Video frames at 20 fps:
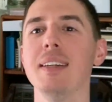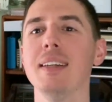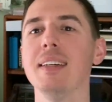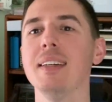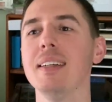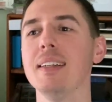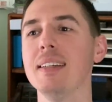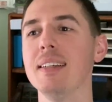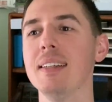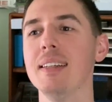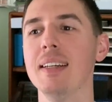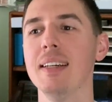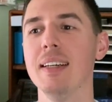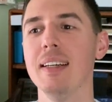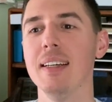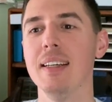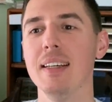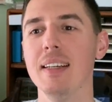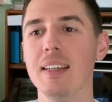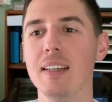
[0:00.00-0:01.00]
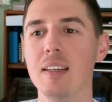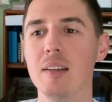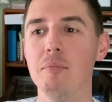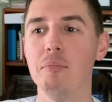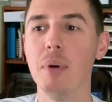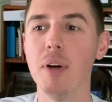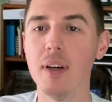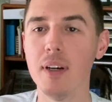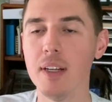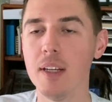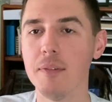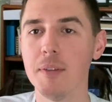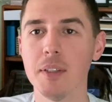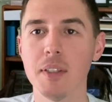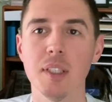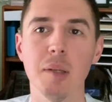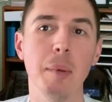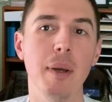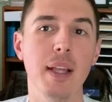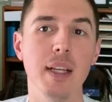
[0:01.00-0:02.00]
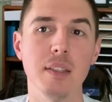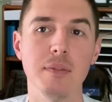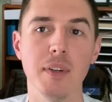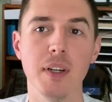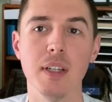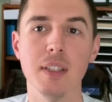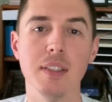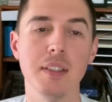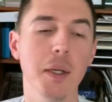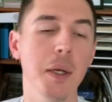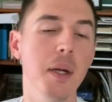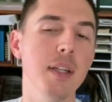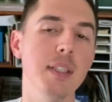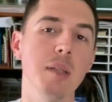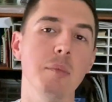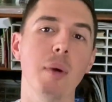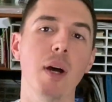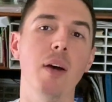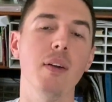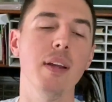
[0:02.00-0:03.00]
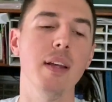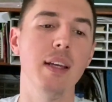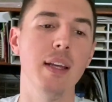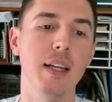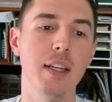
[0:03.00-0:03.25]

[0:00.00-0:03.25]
But if you're somebody that's very serious about it